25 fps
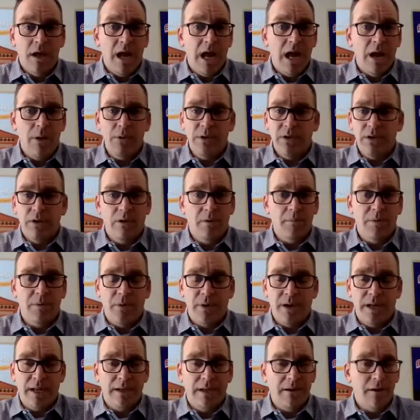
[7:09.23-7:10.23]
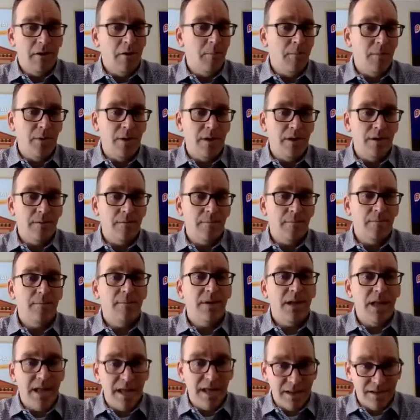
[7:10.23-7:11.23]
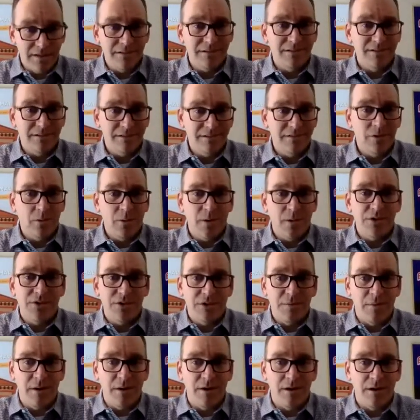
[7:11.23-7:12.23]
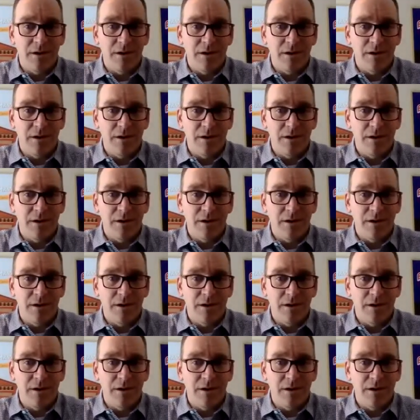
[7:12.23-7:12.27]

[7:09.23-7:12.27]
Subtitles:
Oh boy, planned question mark.